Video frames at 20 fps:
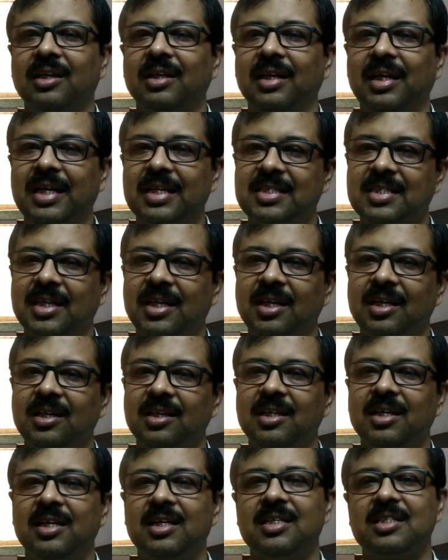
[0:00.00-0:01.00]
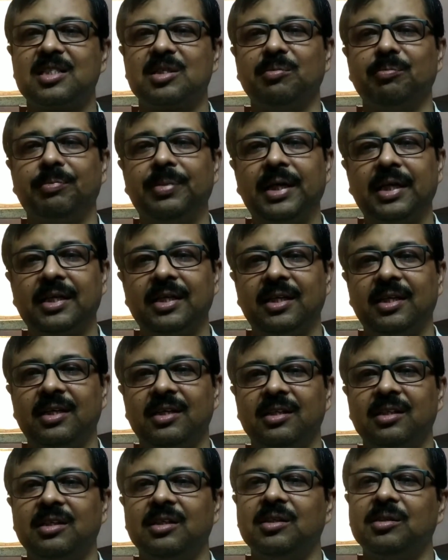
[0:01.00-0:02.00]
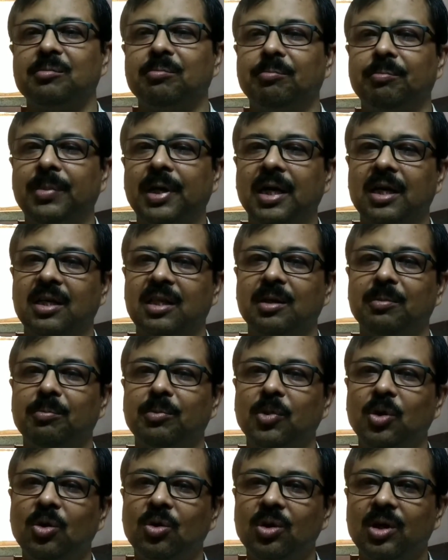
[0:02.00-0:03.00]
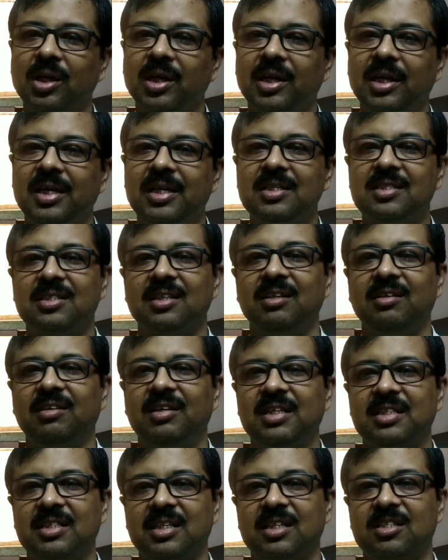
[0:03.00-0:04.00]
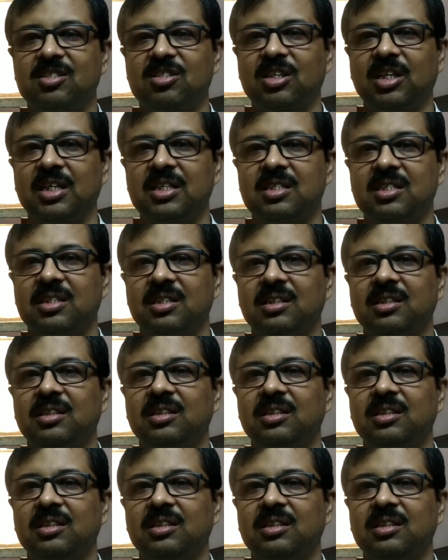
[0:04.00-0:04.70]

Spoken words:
Lesser is better, but the more is disastrous.